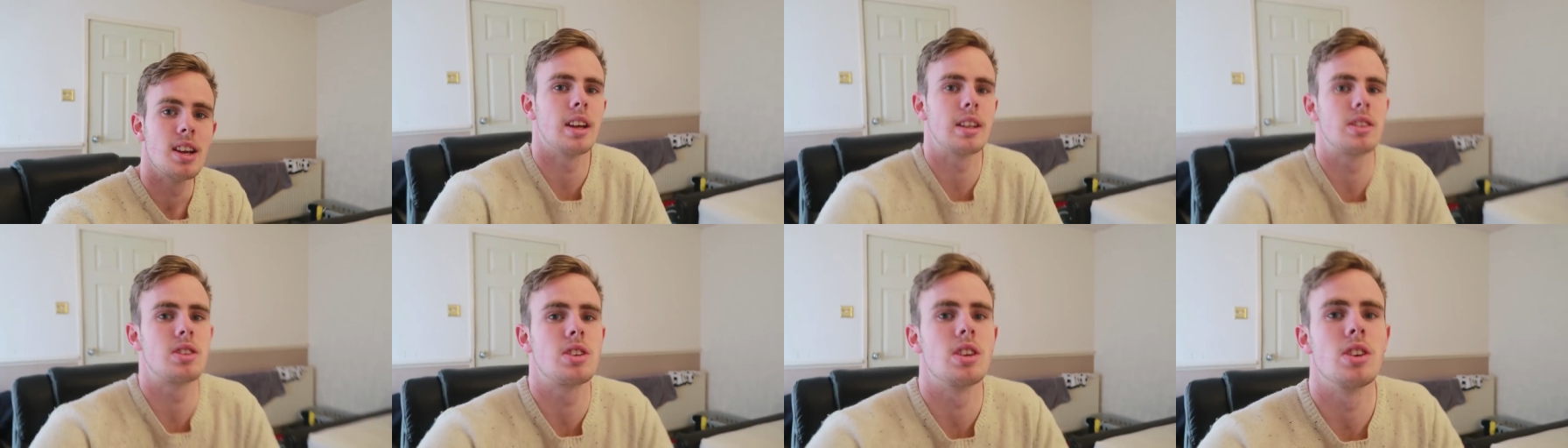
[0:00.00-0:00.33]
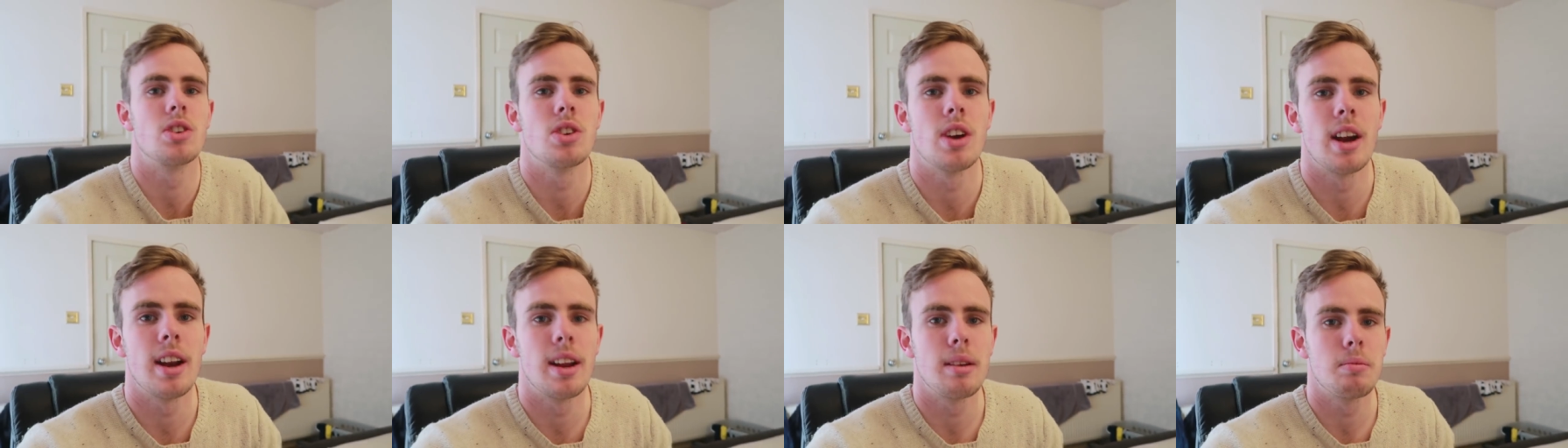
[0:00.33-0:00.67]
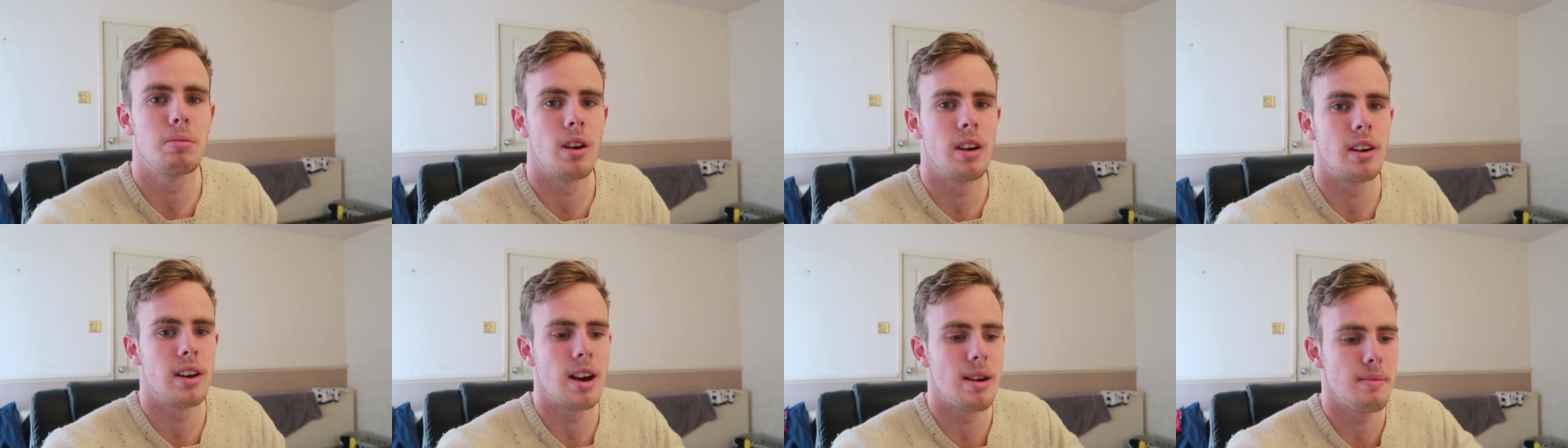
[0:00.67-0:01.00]
That's the training
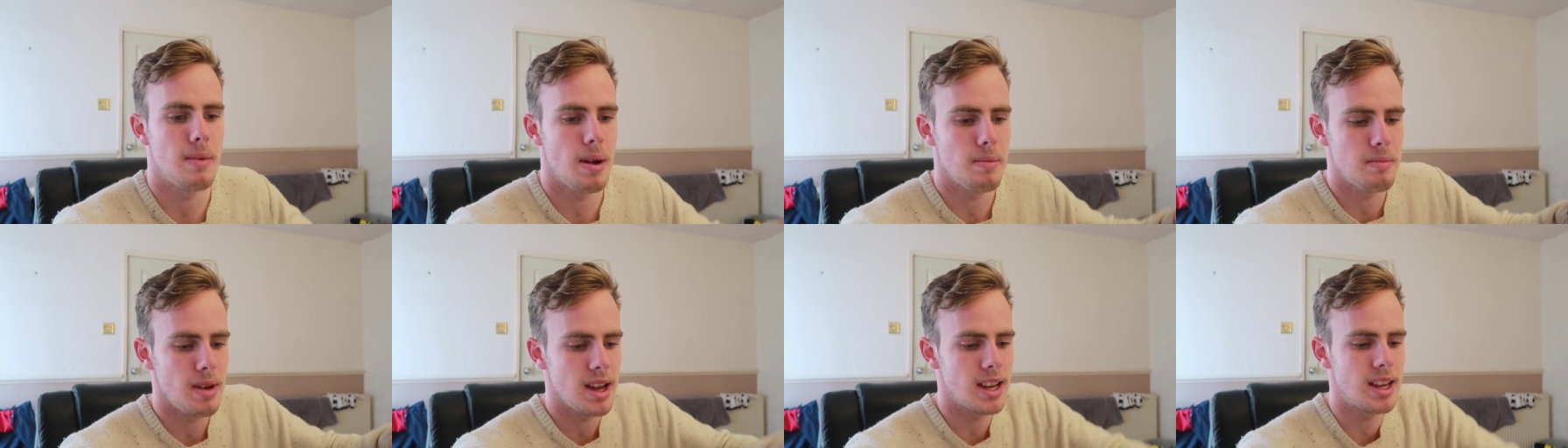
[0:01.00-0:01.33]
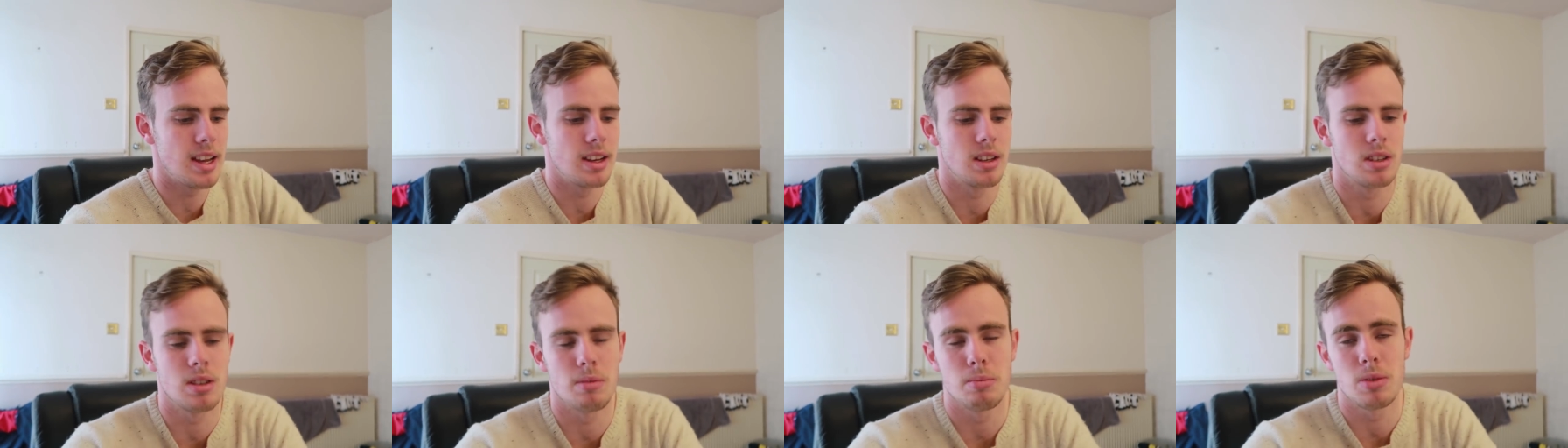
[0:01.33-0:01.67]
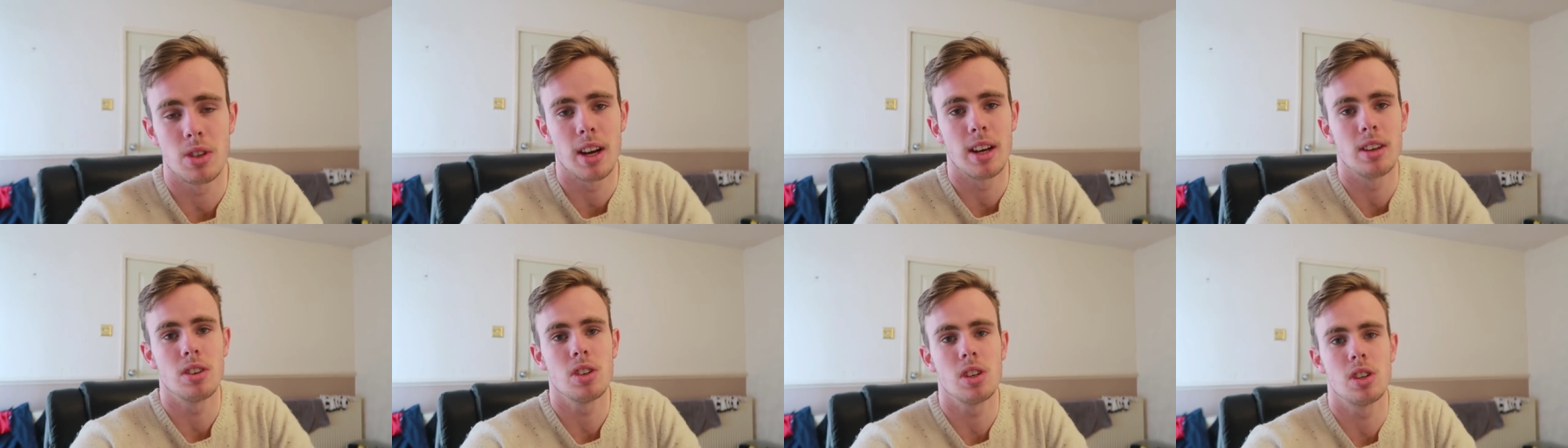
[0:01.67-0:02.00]
program. I'm making some
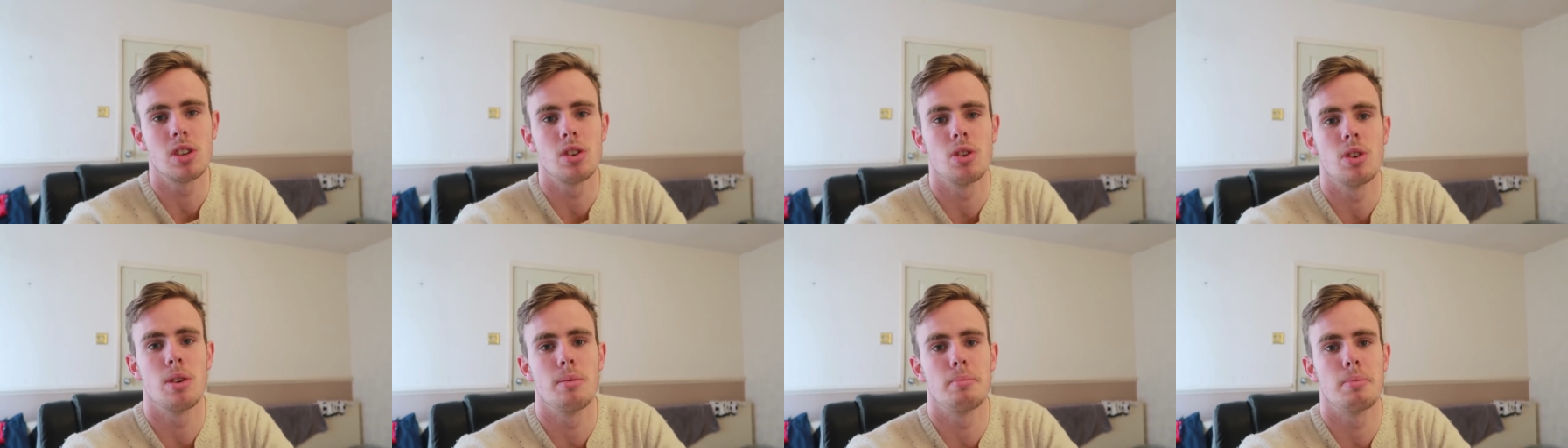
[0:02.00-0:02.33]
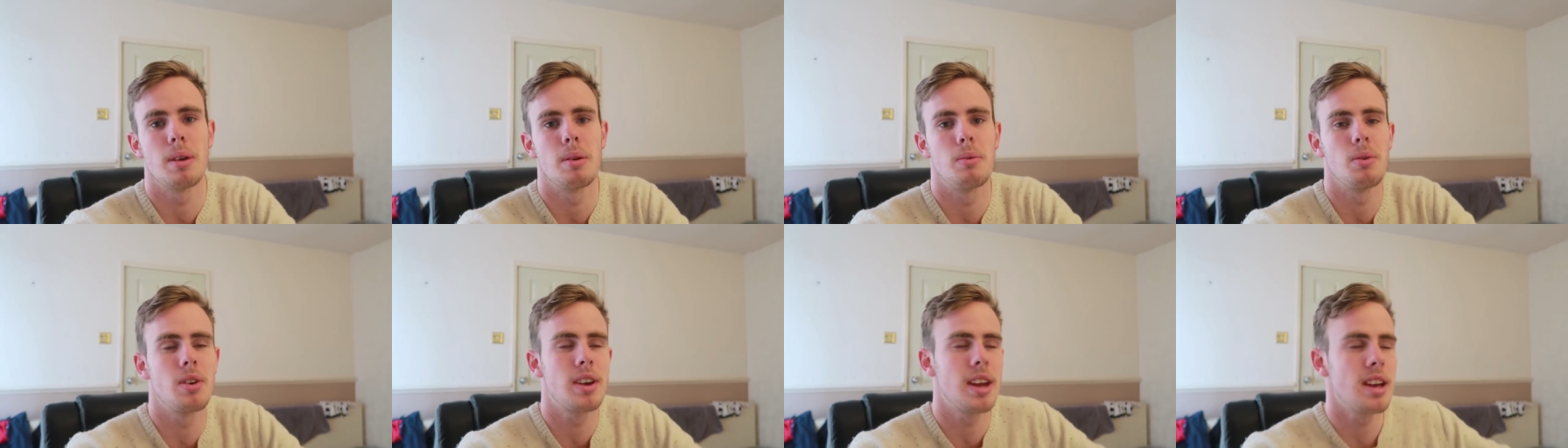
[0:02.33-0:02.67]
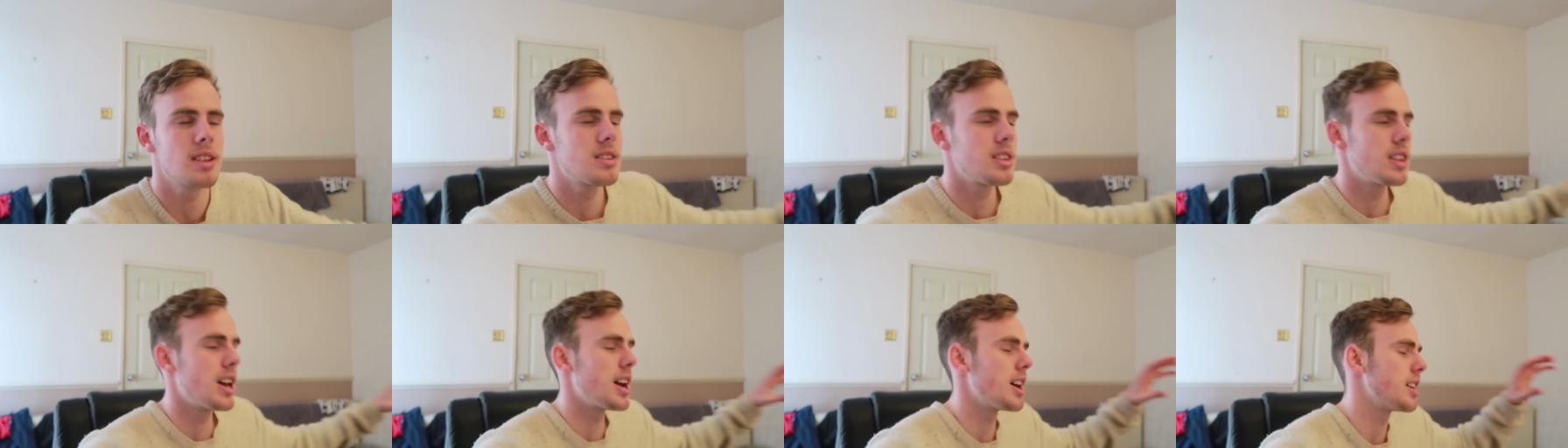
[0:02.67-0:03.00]
changes to it, but we'll
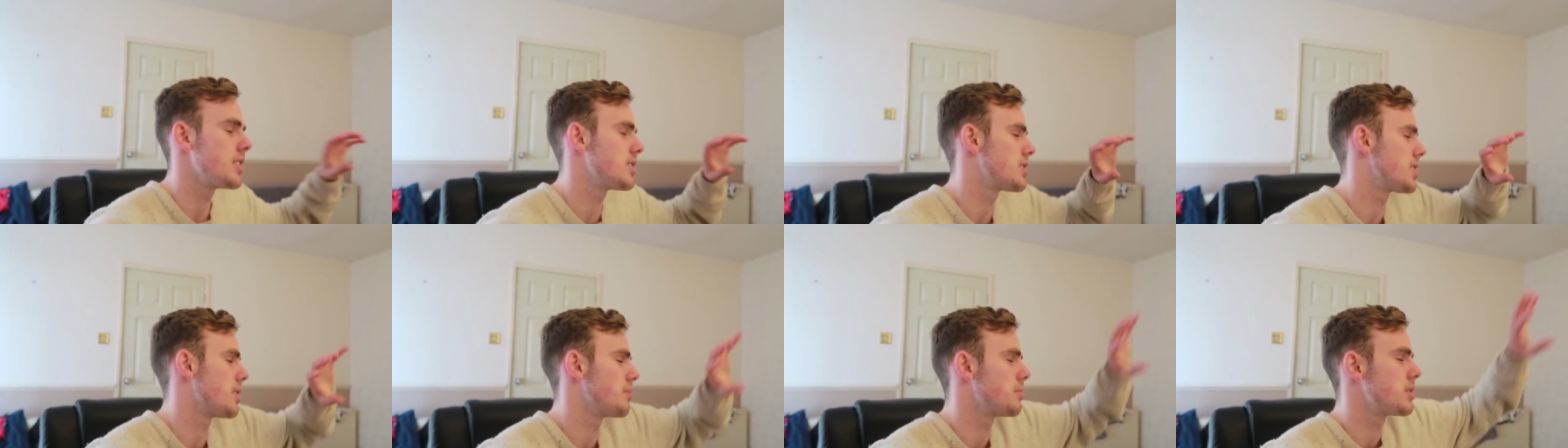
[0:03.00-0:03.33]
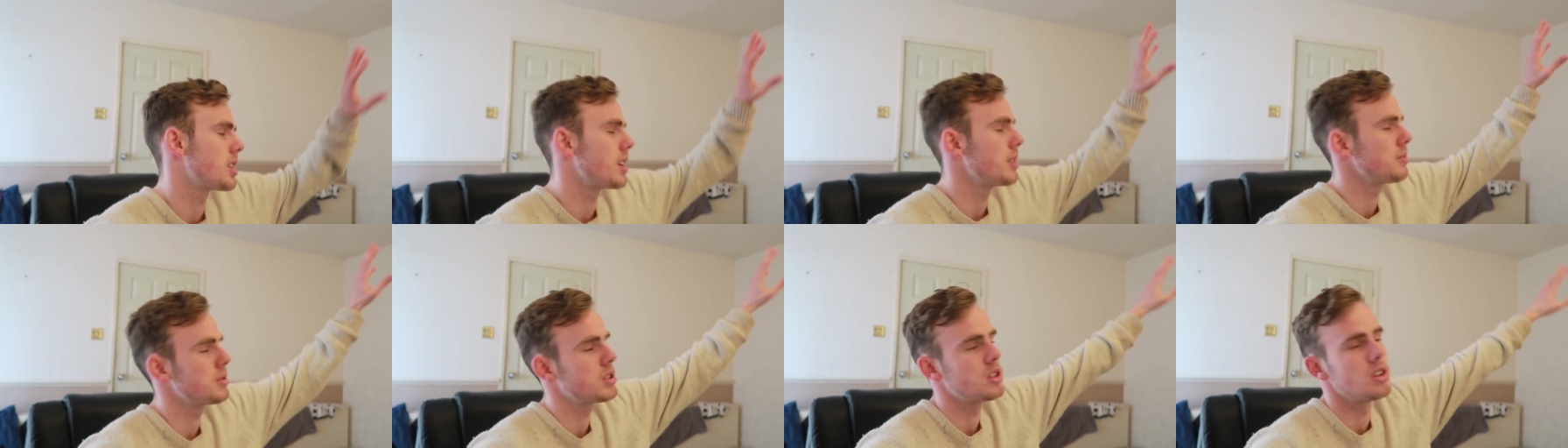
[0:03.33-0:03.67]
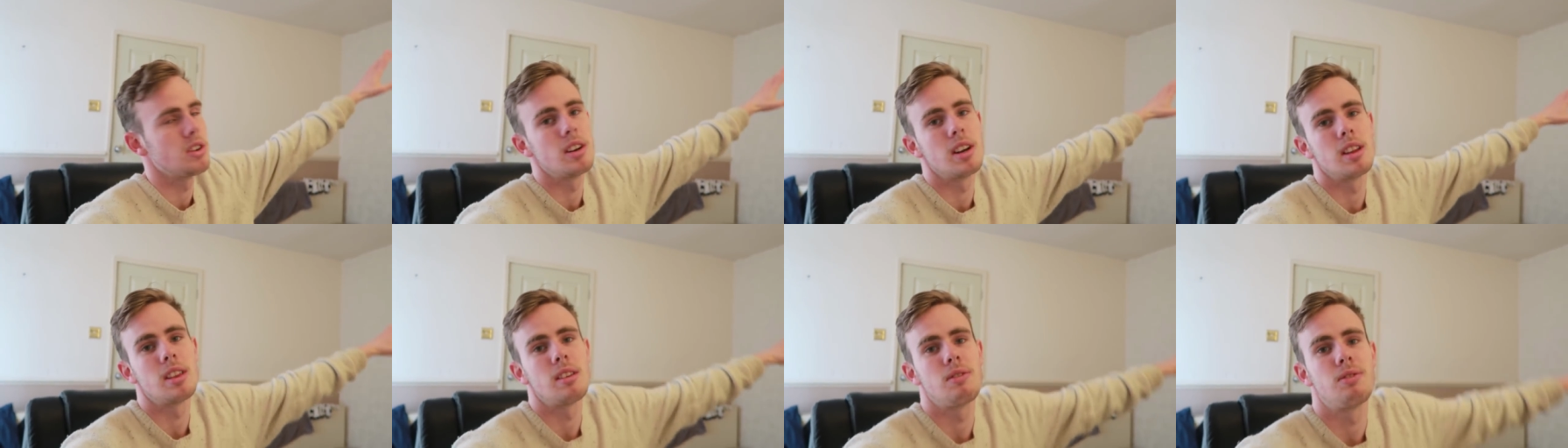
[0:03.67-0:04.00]
get to that sometime
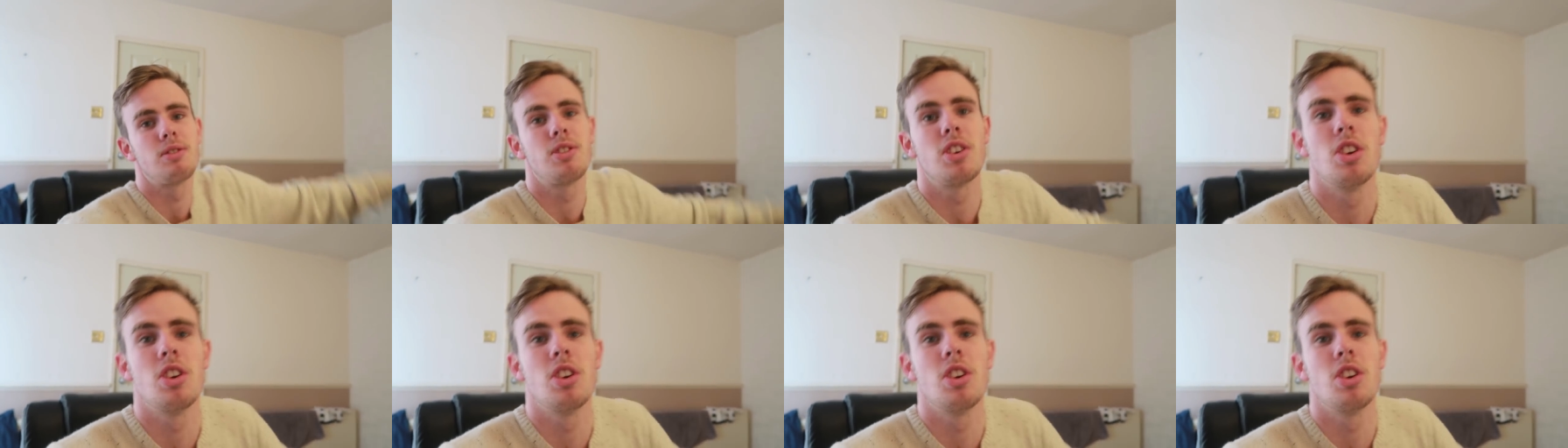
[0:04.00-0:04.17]
soon in the